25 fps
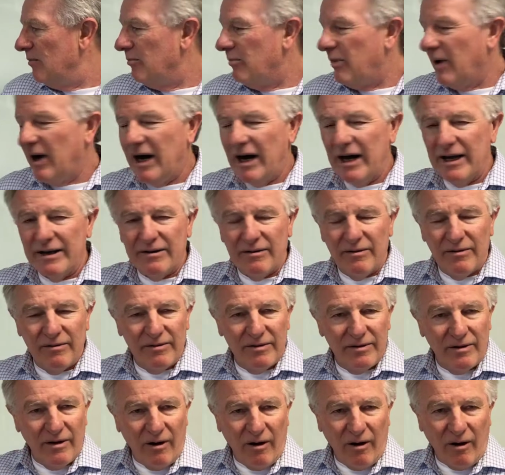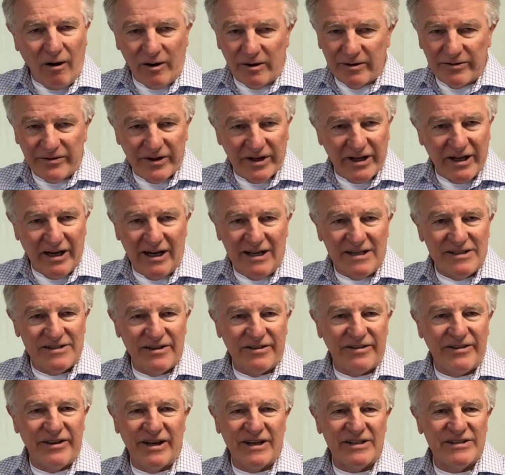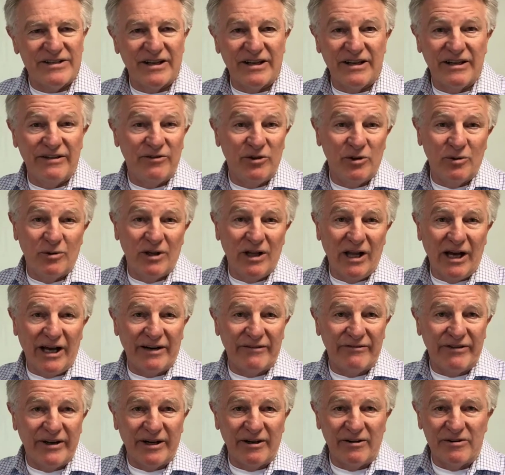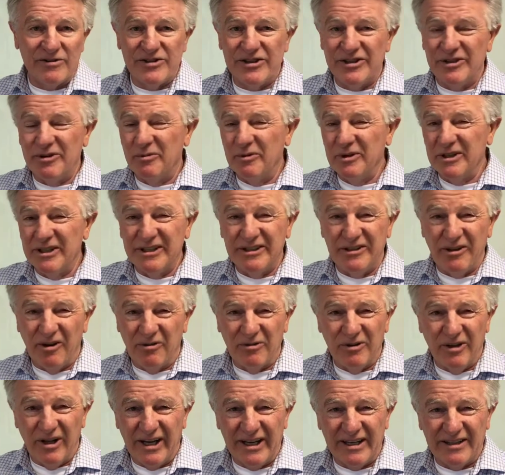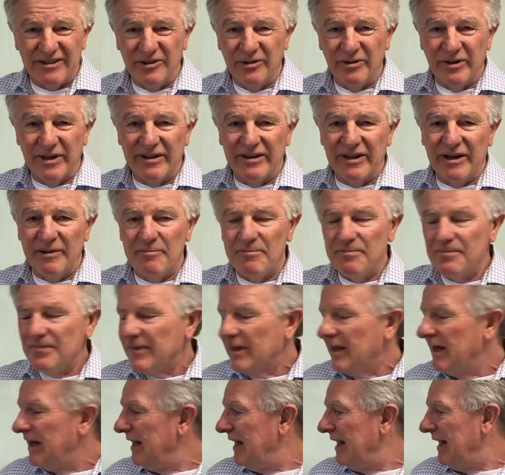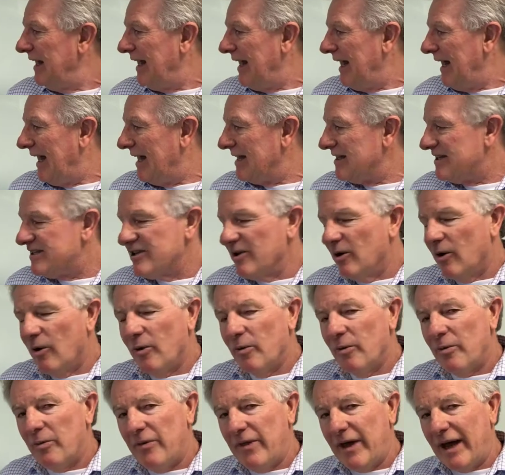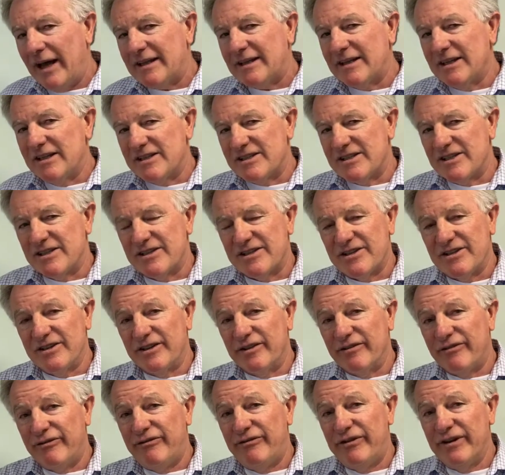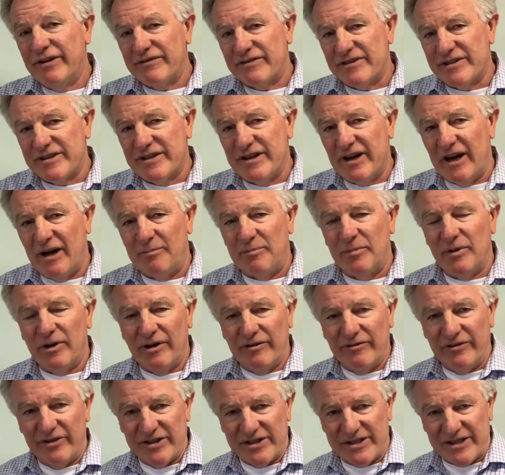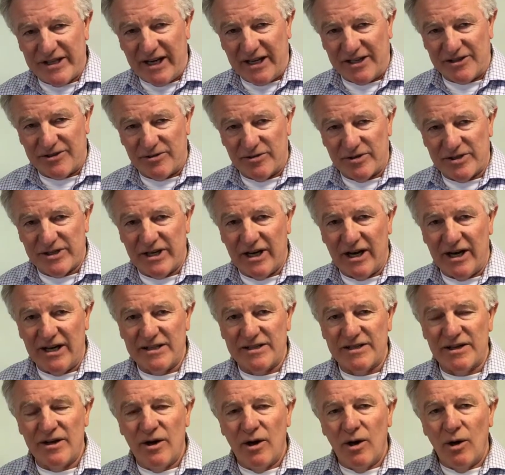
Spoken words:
but aren't the kinds of things that give you a lot of energy. You really don't like doing them. And so that gets us to the 5th step of this exercise,